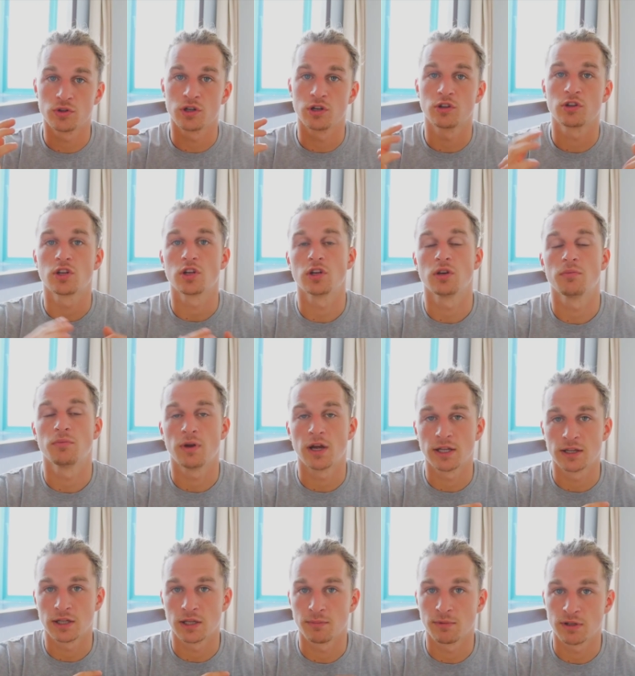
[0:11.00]
or looking
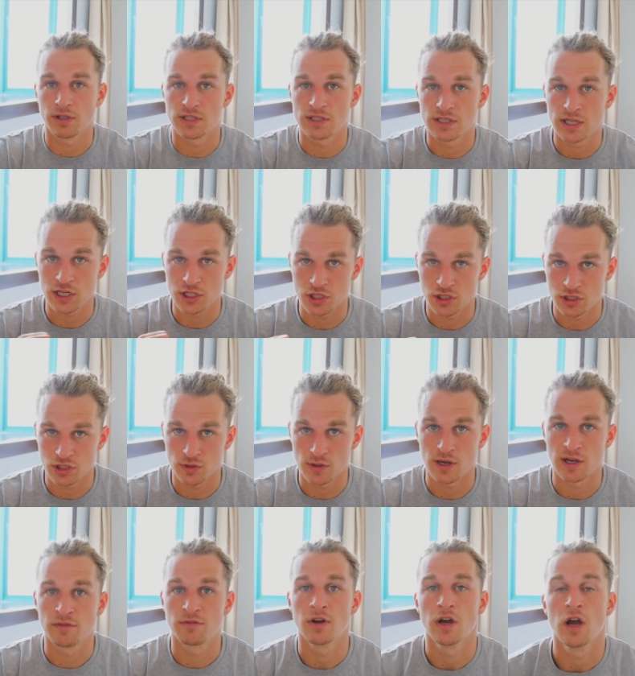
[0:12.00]
at the amount of sessions you
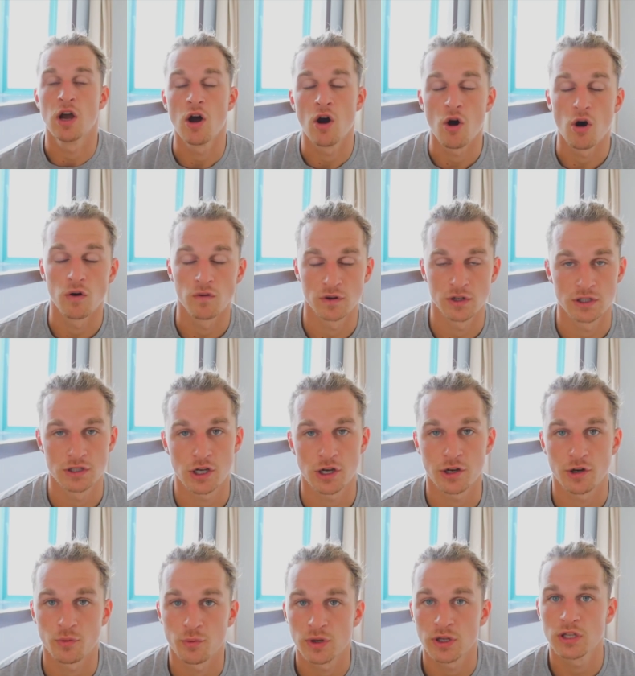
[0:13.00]
have over an
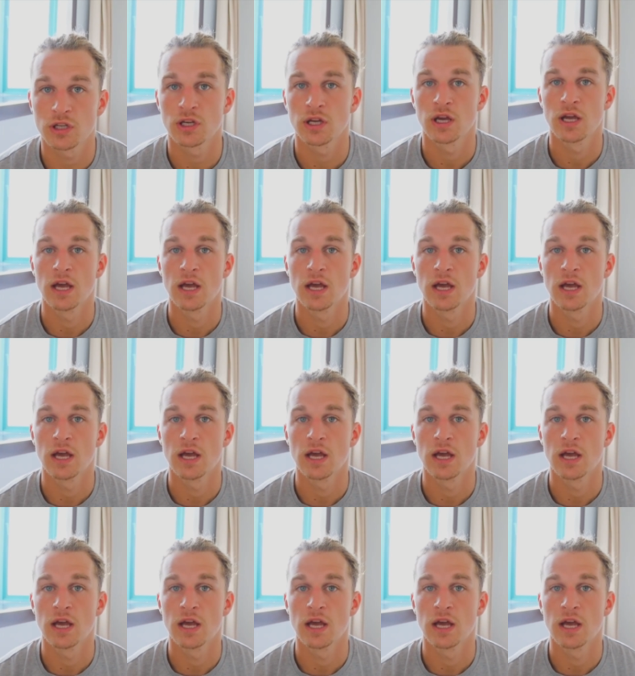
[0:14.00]
entire week